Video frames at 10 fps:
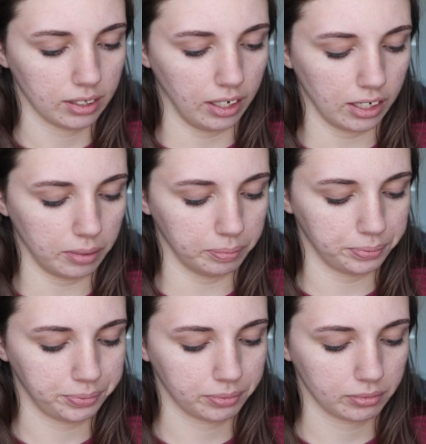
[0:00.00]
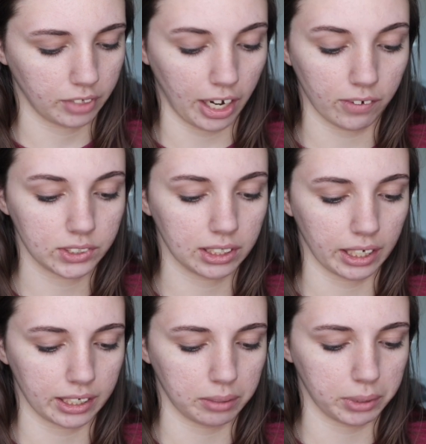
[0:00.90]
I obviously
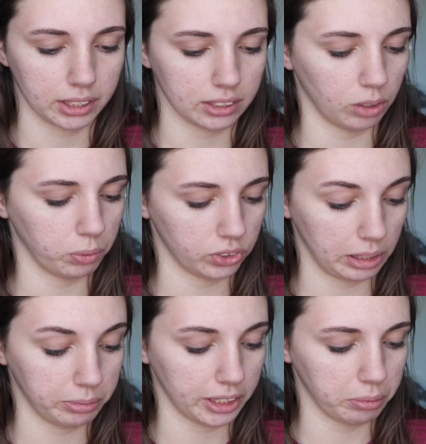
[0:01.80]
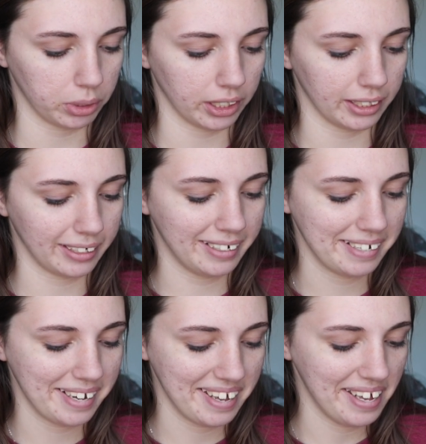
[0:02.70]
like it because it's almost empty, but
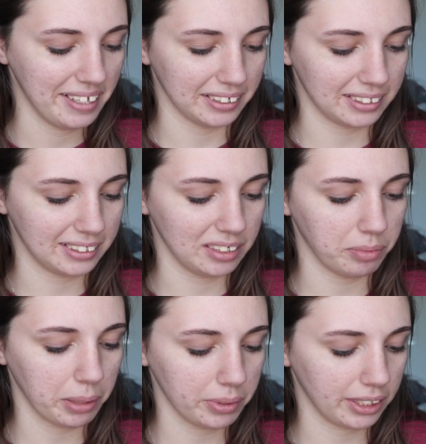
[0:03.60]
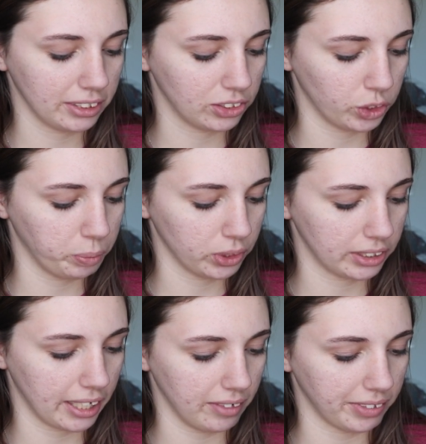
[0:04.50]
this is the Maybelline
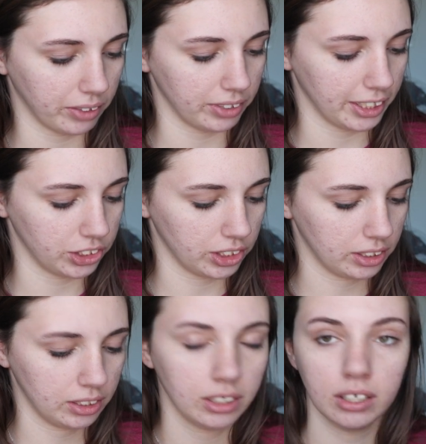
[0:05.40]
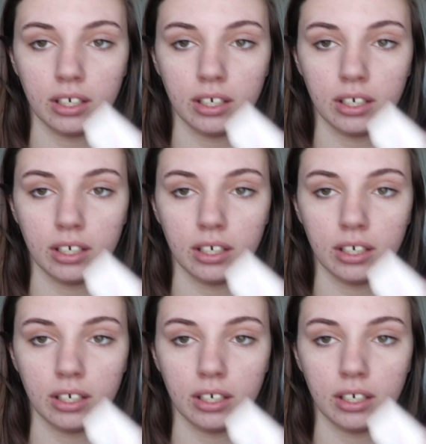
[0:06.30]
Superstay Foundation.